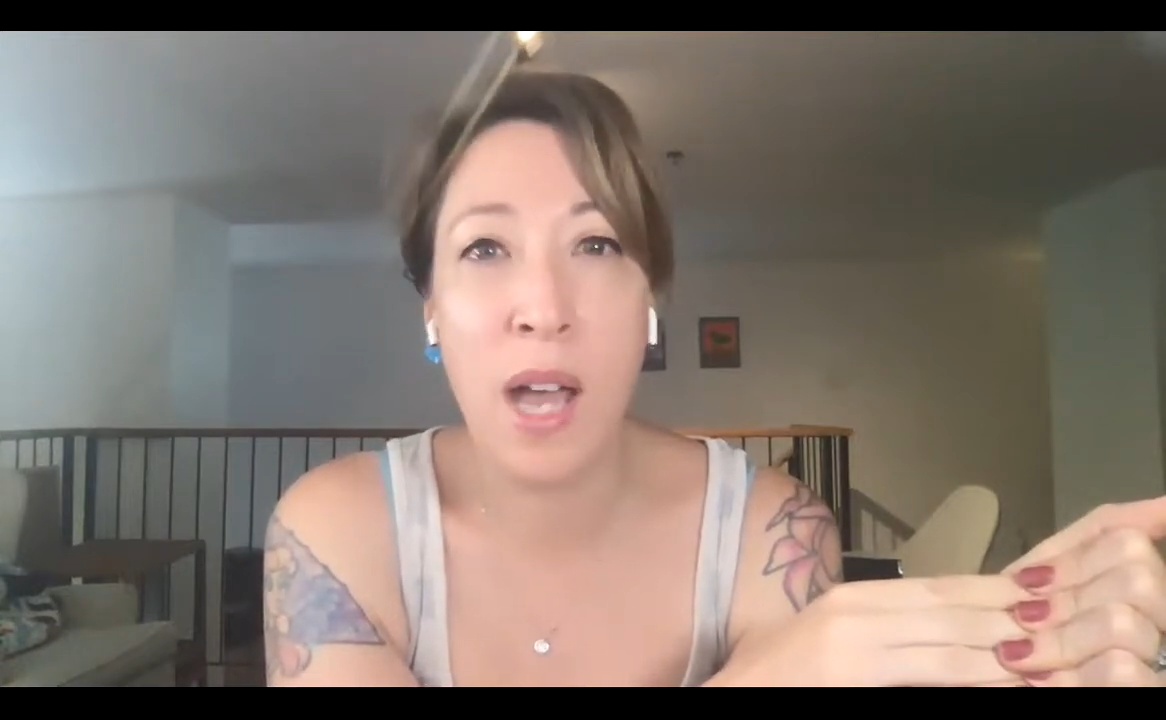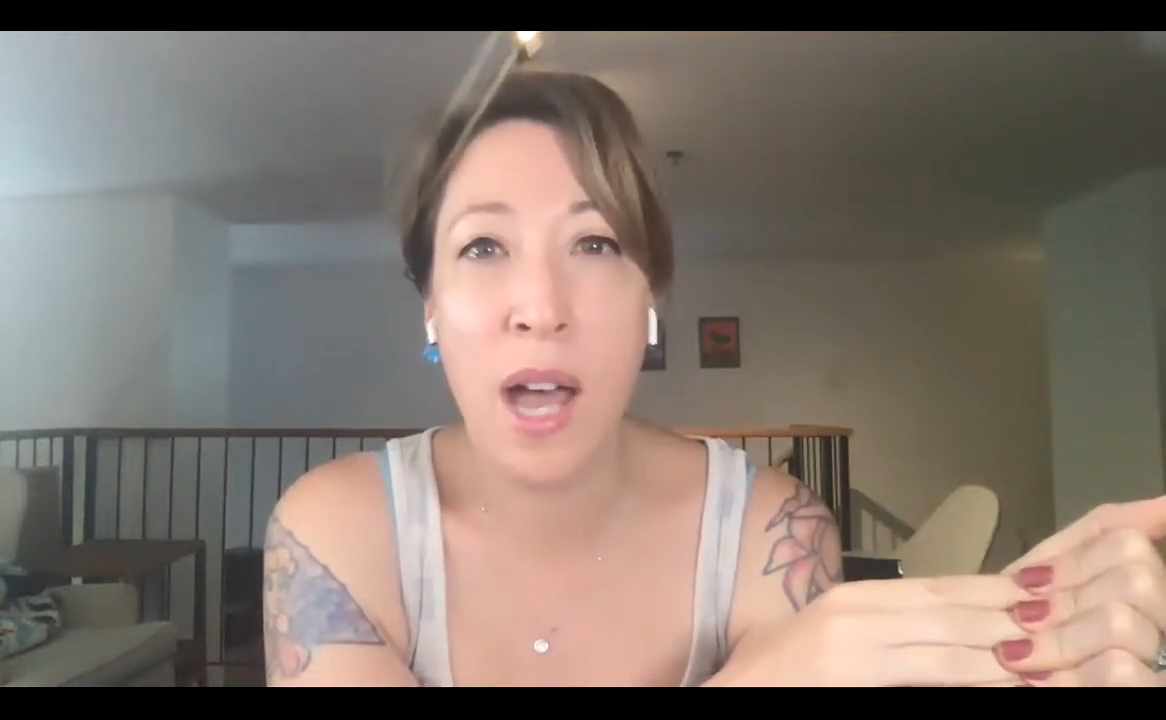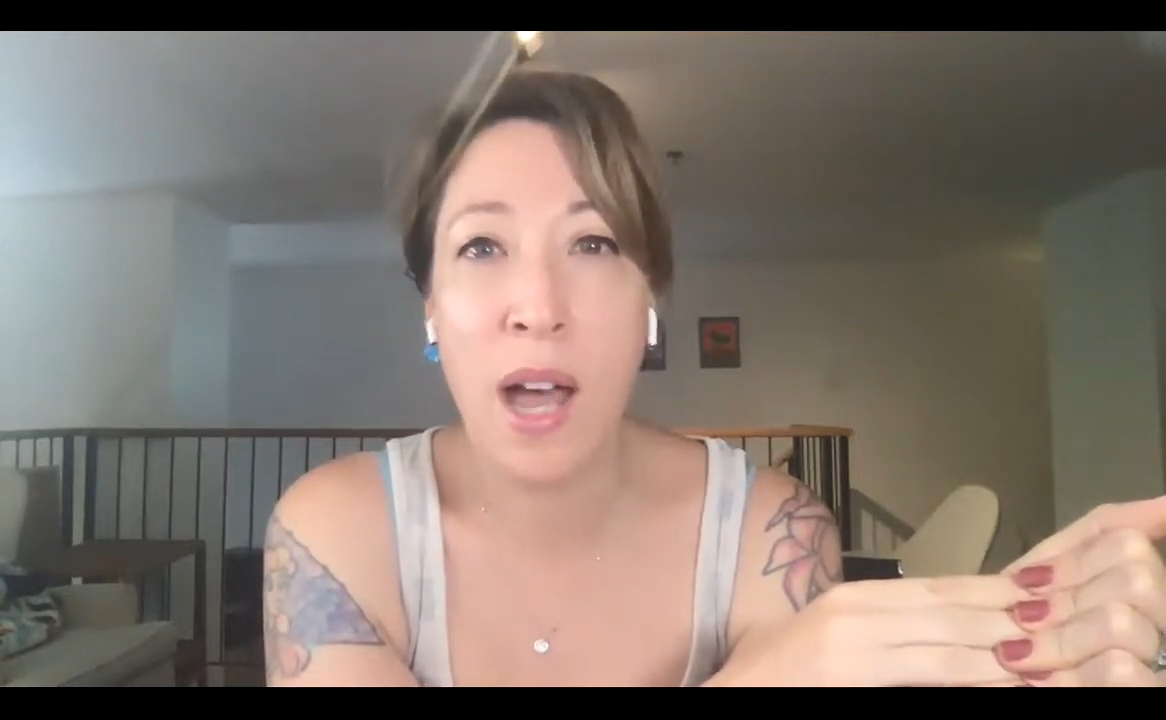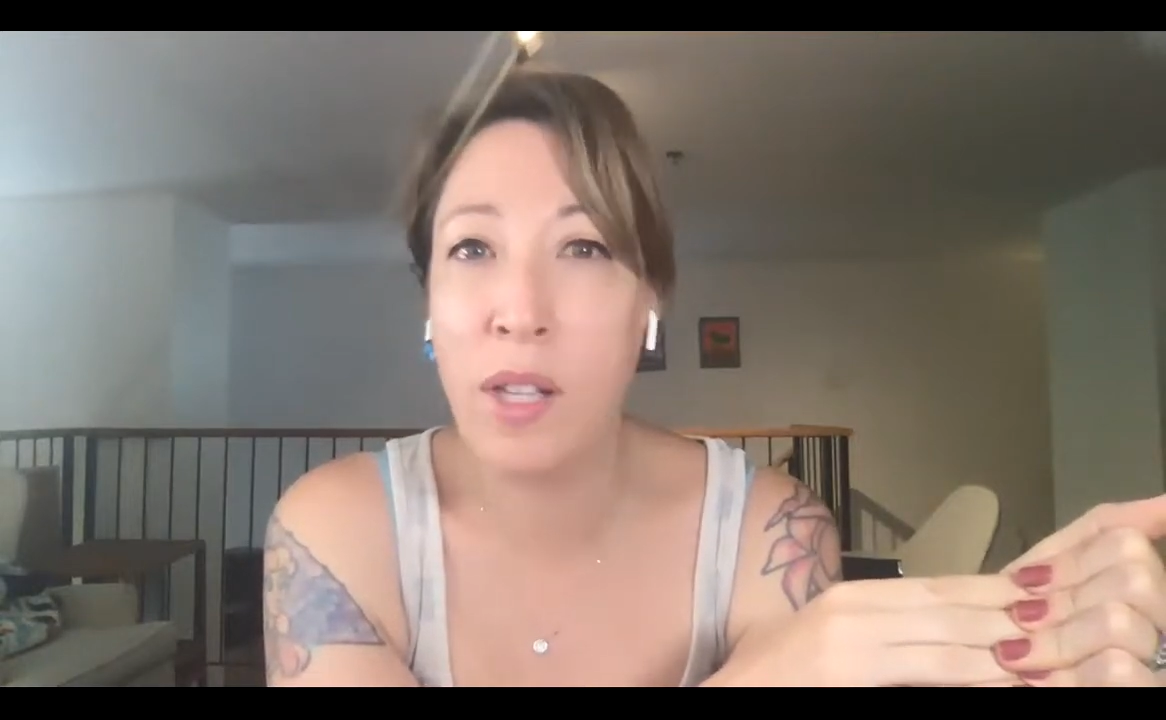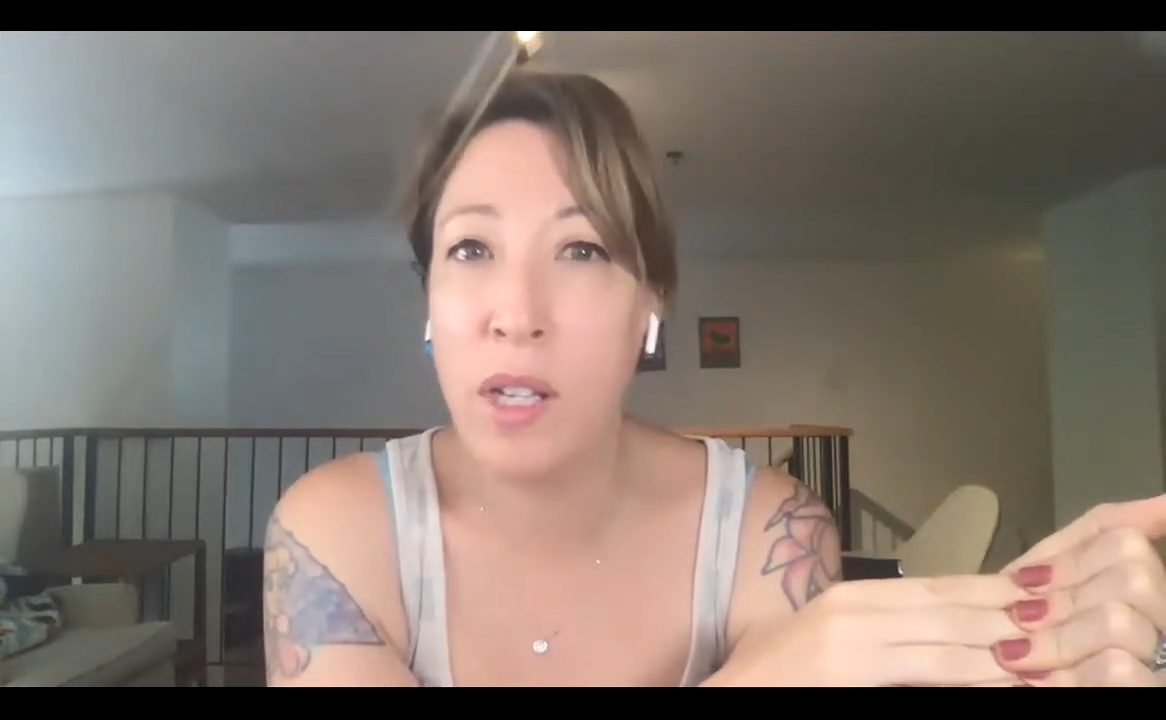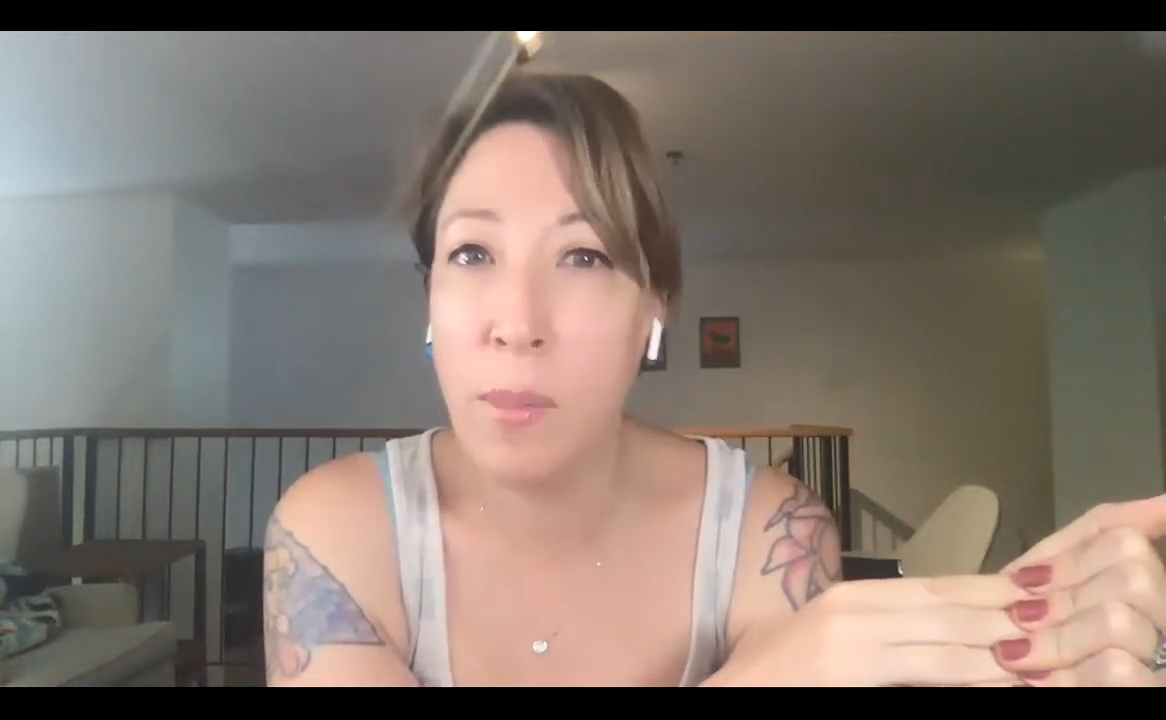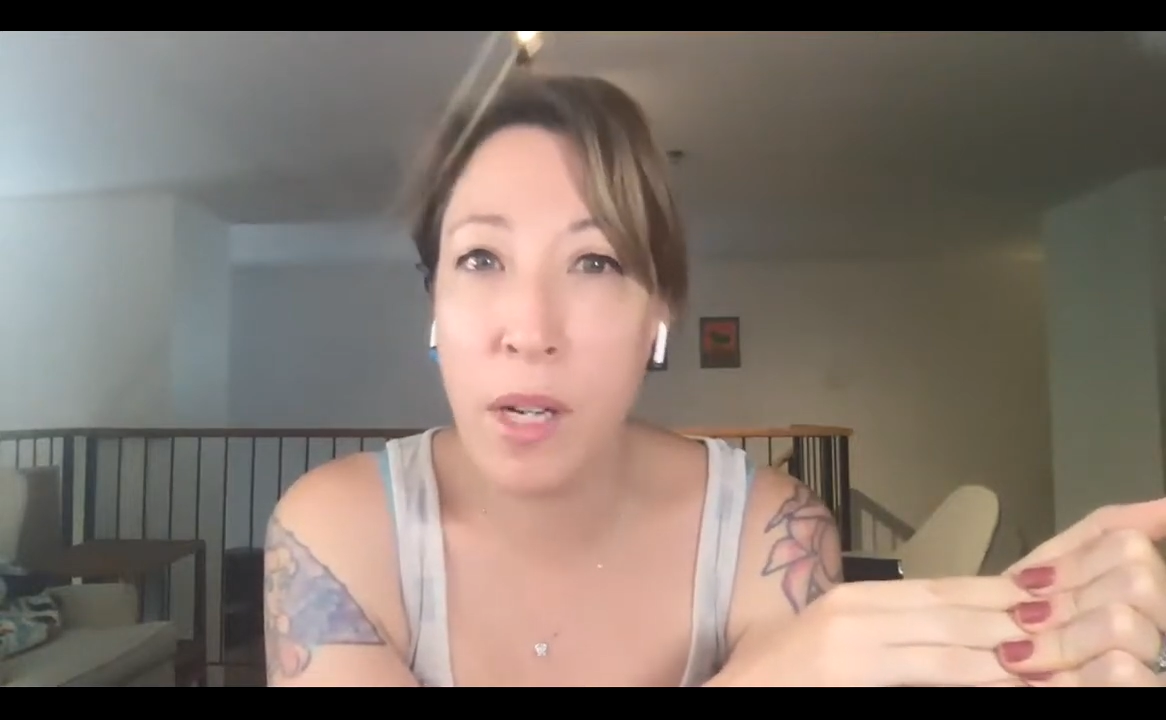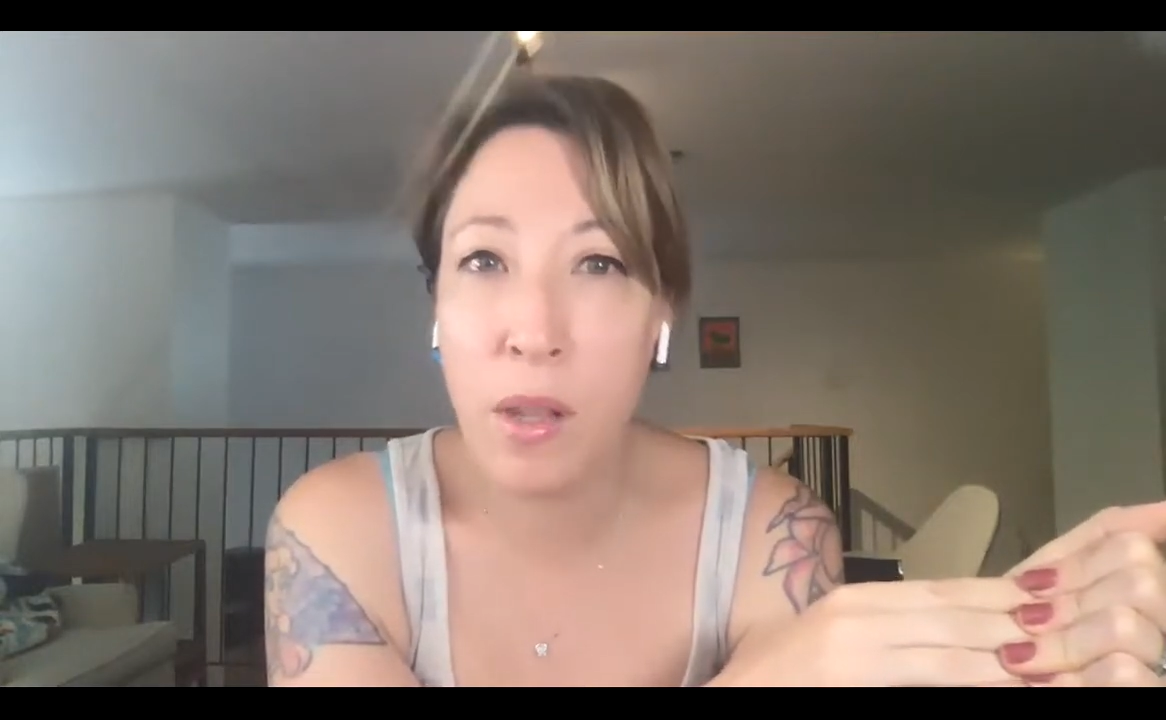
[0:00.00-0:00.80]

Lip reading: have a little bit